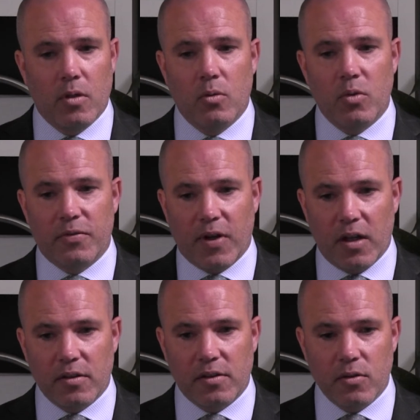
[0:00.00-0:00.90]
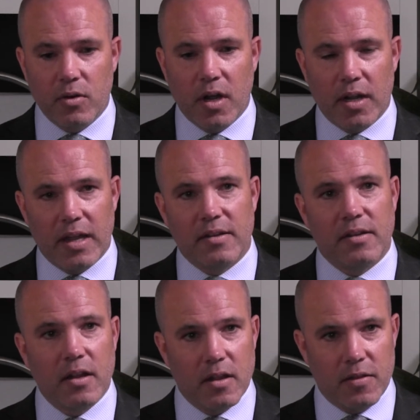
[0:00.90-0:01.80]
We filed suit against
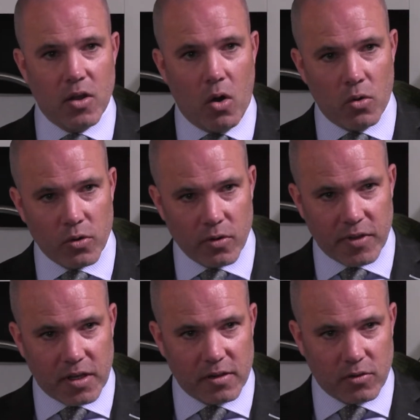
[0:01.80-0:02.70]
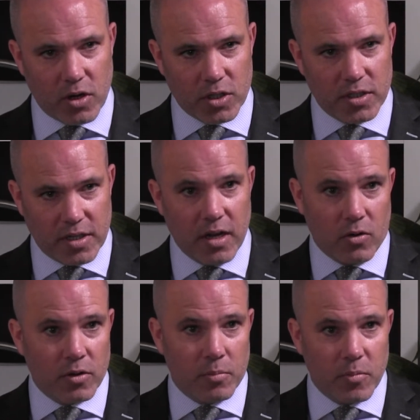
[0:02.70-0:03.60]
the owner of the construction site
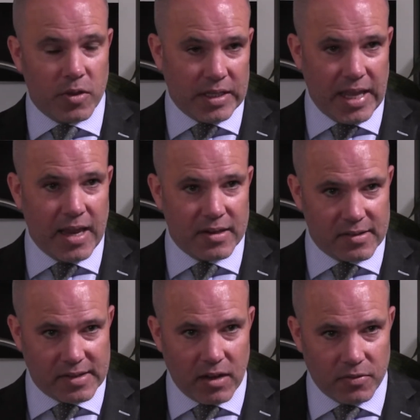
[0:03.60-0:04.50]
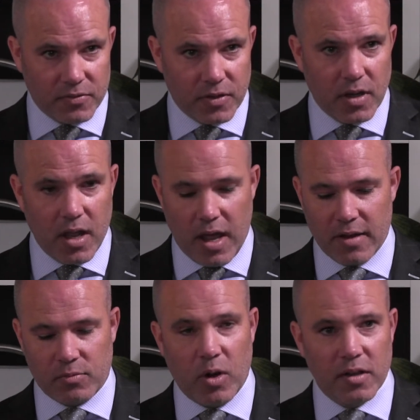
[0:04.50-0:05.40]
or the land itself,
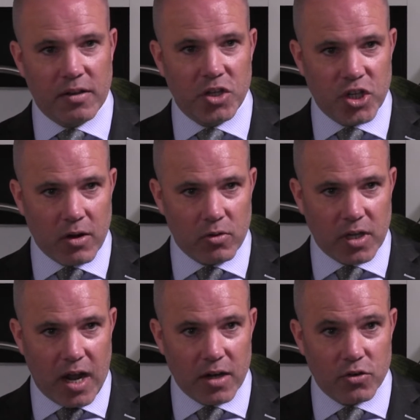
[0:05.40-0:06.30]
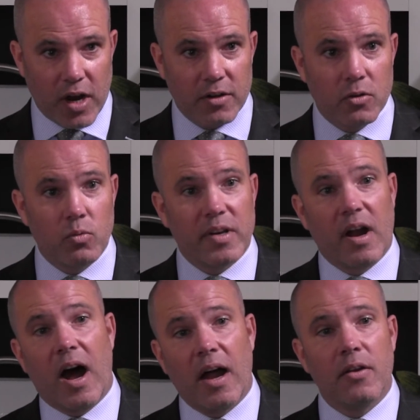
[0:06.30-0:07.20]
as well as the general contractor which
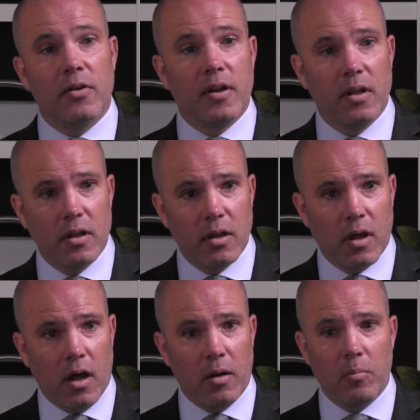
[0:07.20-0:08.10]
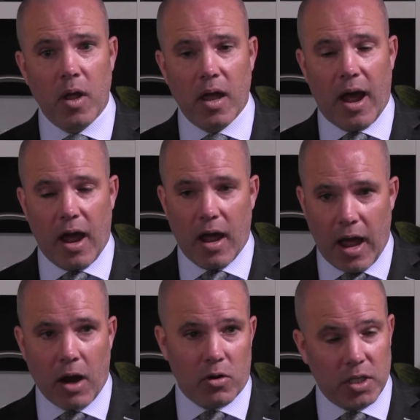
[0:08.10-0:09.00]
hired
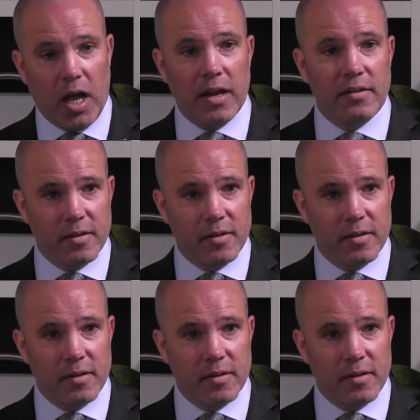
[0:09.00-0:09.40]
our client's